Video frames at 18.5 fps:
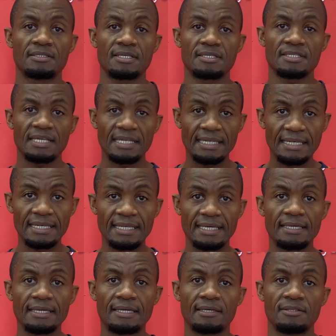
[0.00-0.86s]
There's a
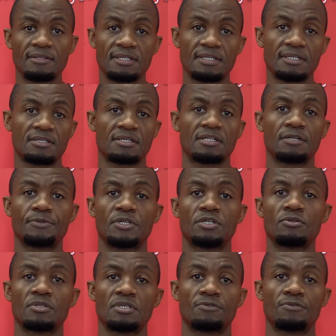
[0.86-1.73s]
link in the description
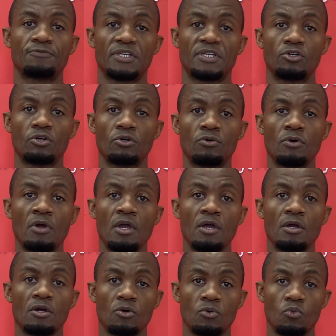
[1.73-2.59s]
to this video
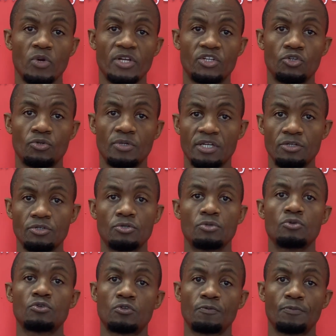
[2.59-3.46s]
which you can
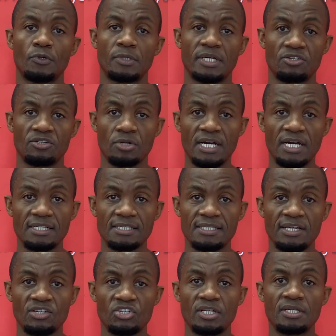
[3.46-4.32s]
use to book a trial
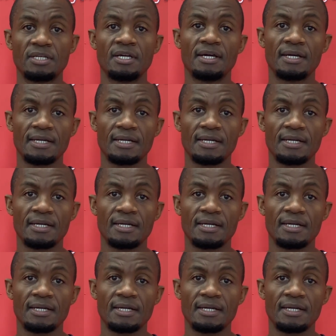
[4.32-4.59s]
session.